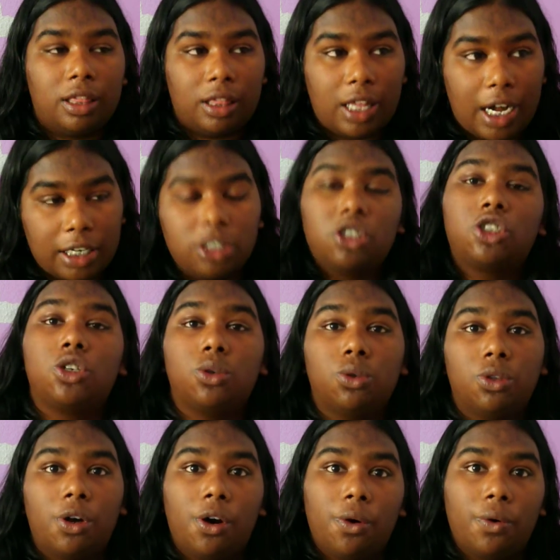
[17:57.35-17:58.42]
that's too
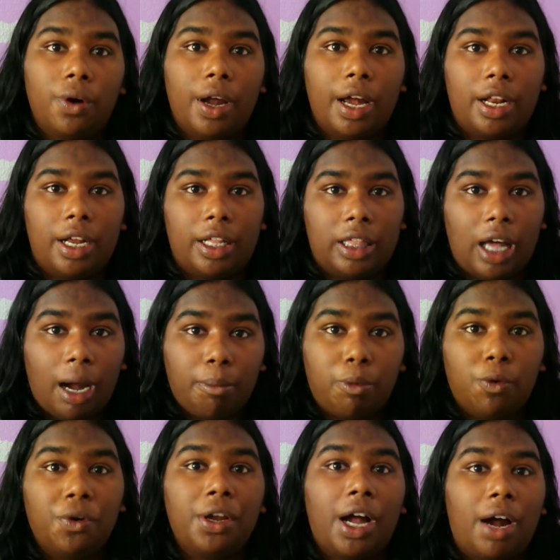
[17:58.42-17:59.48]
low. And at that
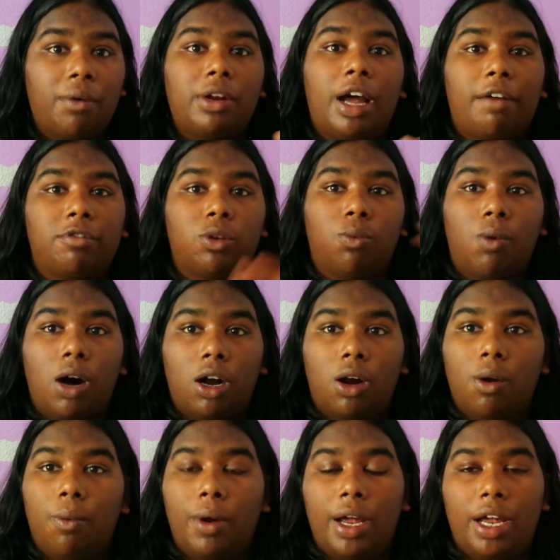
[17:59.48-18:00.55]
point, I would have to walk
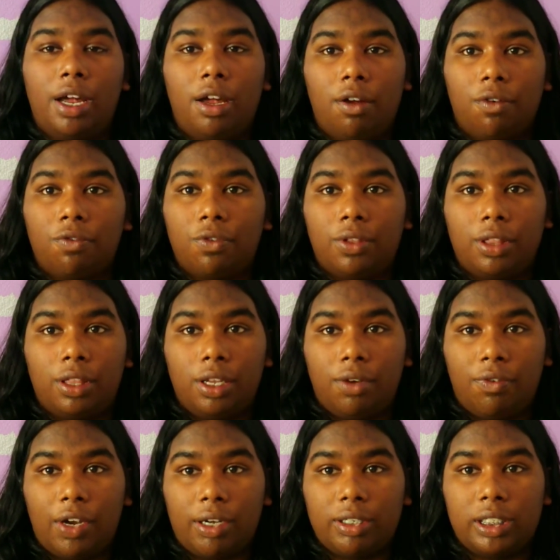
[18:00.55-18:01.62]
away if the
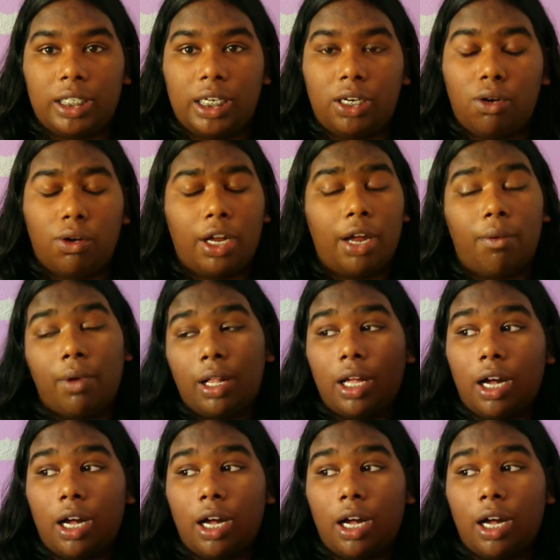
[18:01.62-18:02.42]
family's like, okay, well,